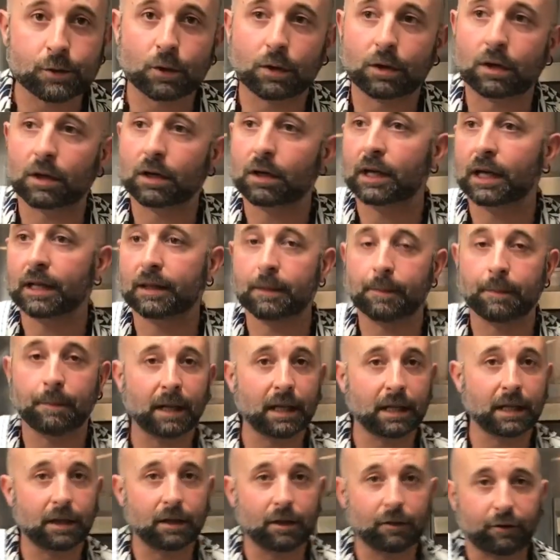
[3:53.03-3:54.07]
we could cut them
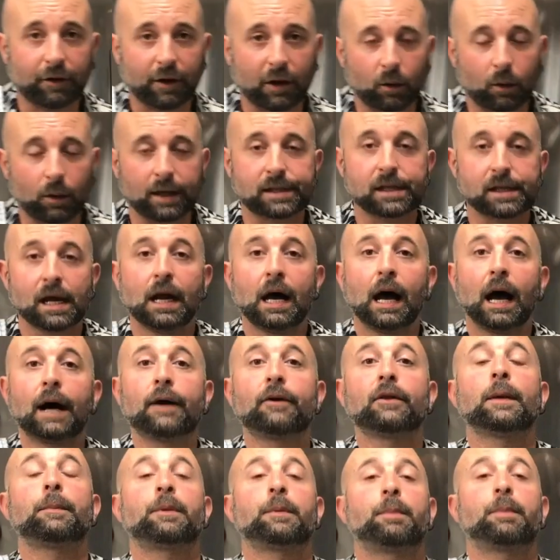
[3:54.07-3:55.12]
many different ways. I'm
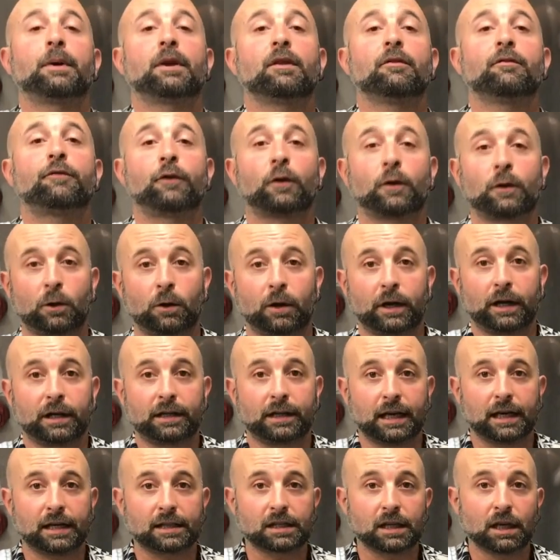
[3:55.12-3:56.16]
gonna prepare them for
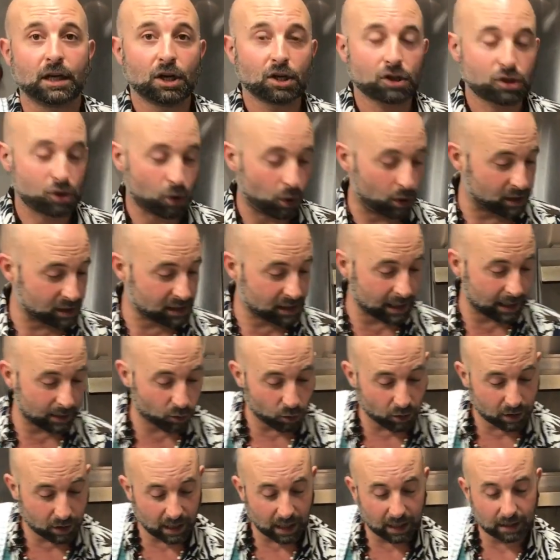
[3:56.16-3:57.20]
croquetas. So instead
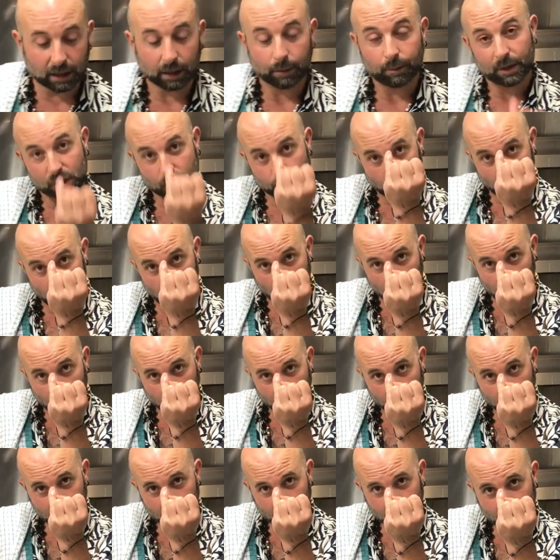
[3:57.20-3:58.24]
to cut them small,
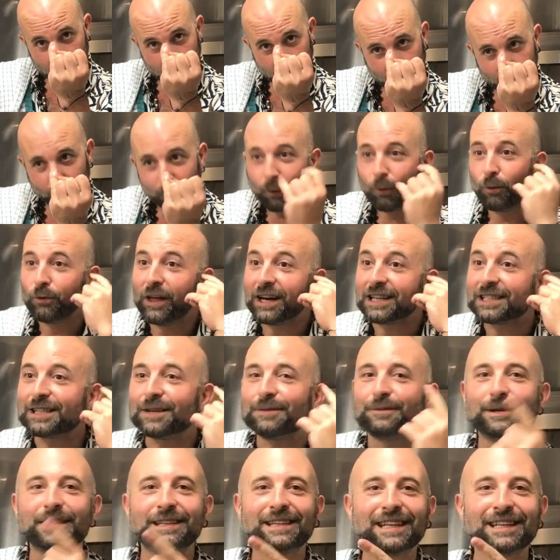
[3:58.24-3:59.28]
that's a
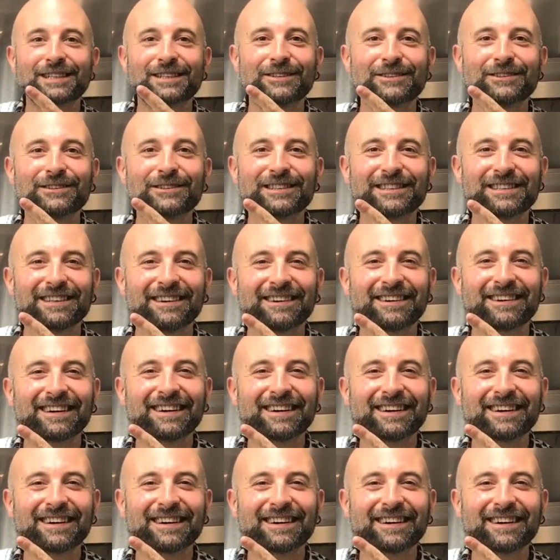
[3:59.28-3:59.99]
Beetlejuice. So.